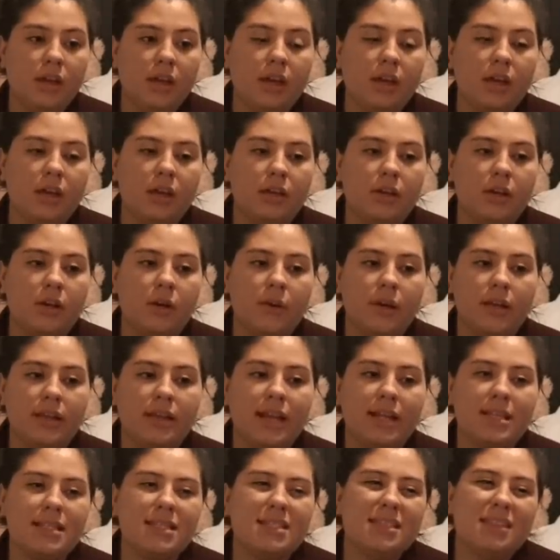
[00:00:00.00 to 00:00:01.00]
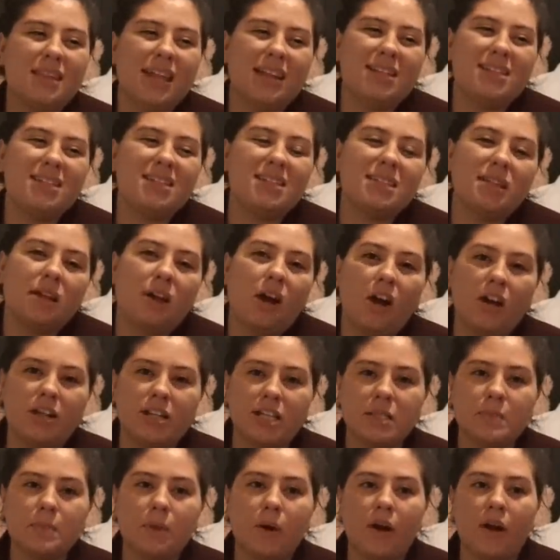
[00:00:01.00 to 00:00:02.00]
you know, that's that's just the
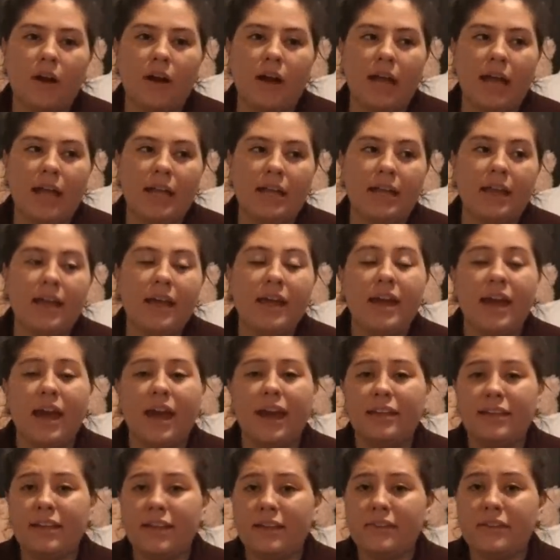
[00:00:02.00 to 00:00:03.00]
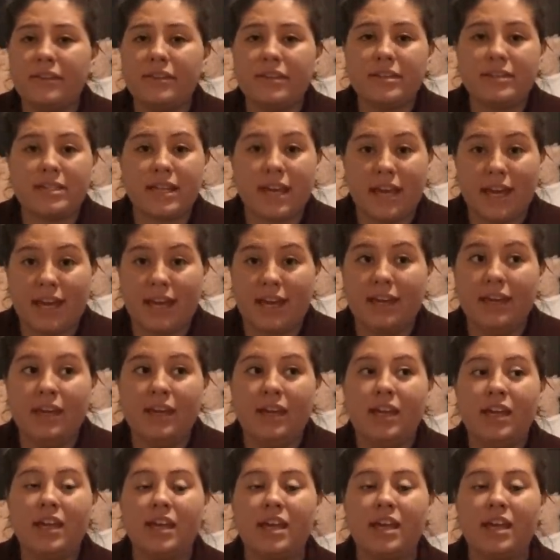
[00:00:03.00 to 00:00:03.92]
hardest part. And at the end of the day,